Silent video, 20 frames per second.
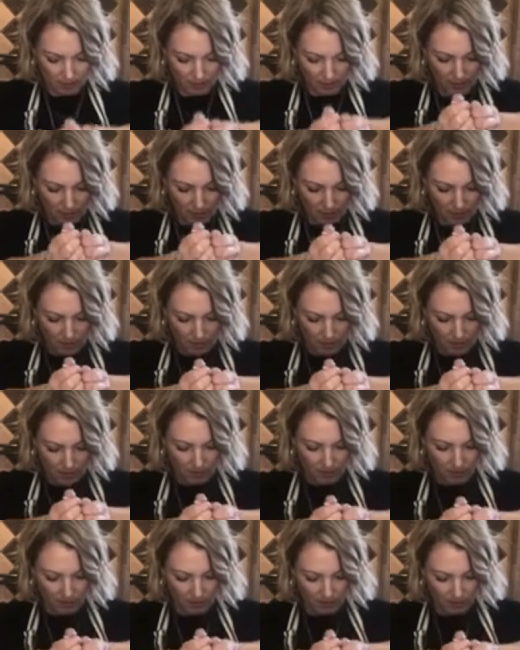
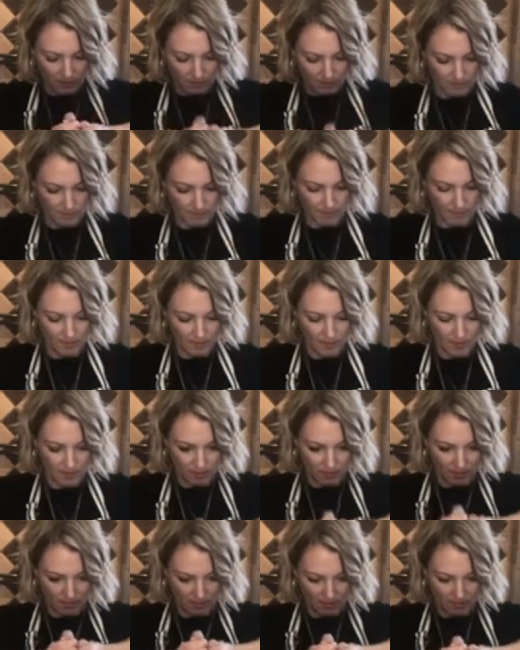
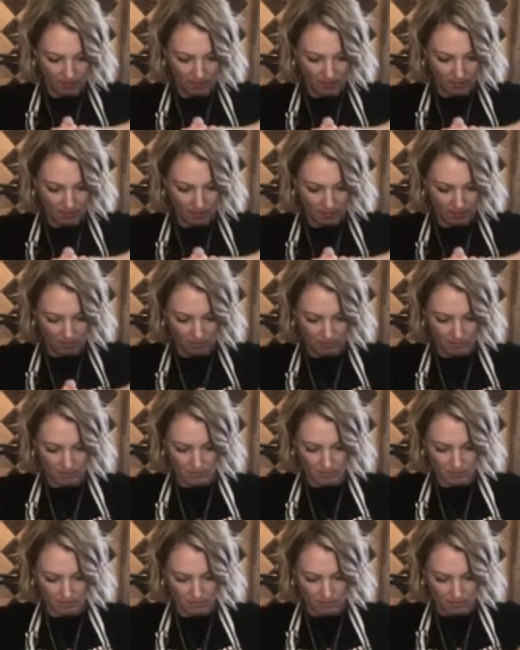
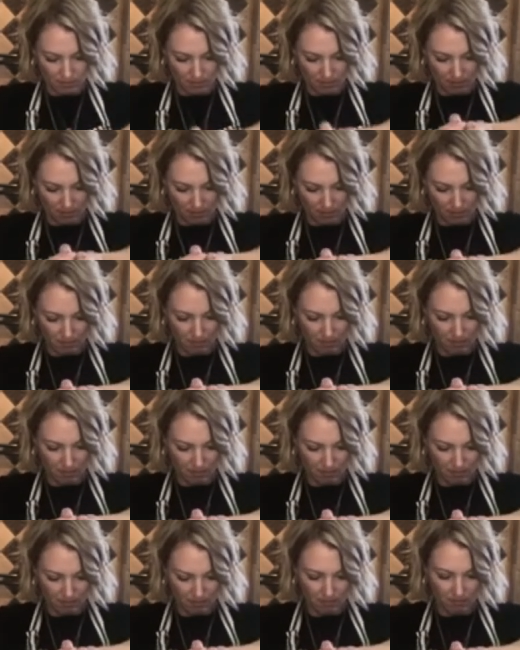
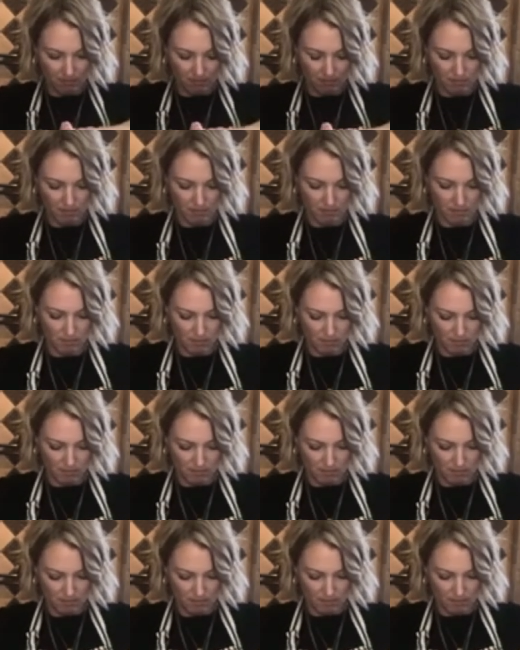Nothing is said.